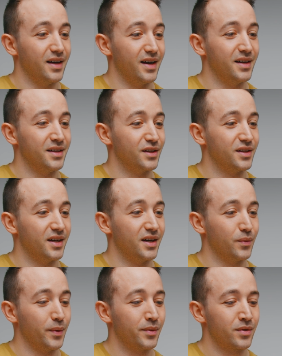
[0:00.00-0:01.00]
And
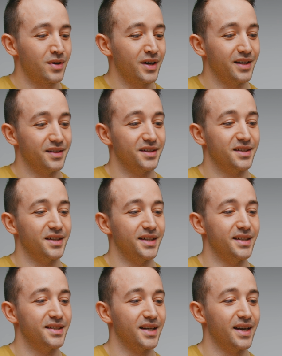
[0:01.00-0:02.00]
we were right, this
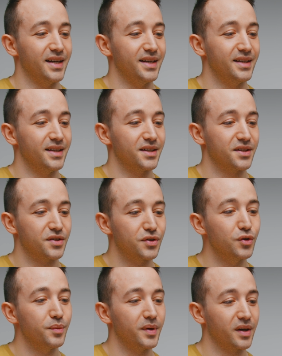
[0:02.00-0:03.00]
is a
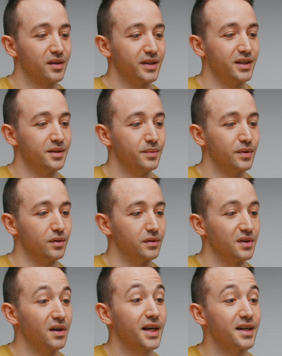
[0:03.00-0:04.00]
super clean
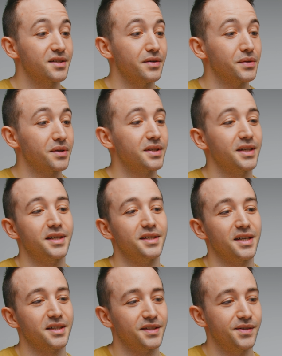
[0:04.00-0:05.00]
build. Okay, so it looks like
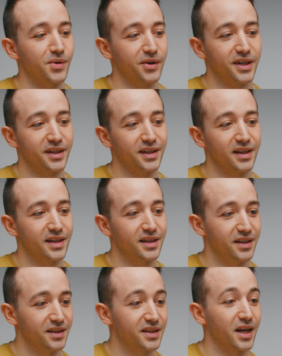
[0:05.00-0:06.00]
he's actually rocking
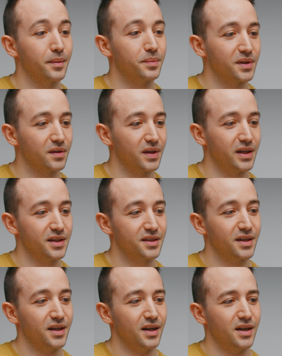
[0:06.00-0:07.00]
a tempered
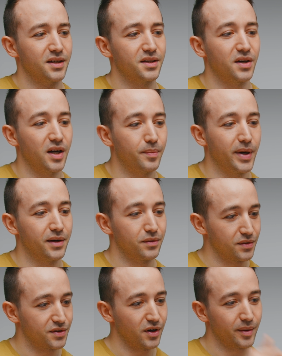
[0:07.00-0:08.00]
glass side
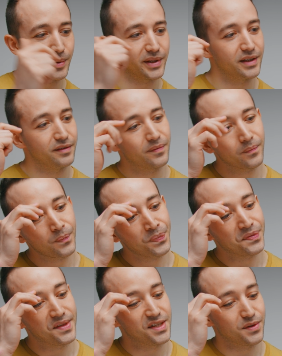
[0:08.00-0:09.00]
panel. So I believe
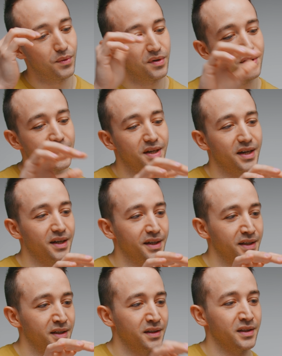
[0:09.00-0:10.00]
this was
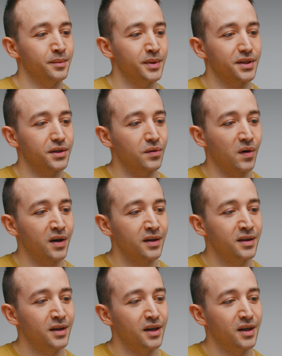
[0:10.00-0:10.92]
a limited run.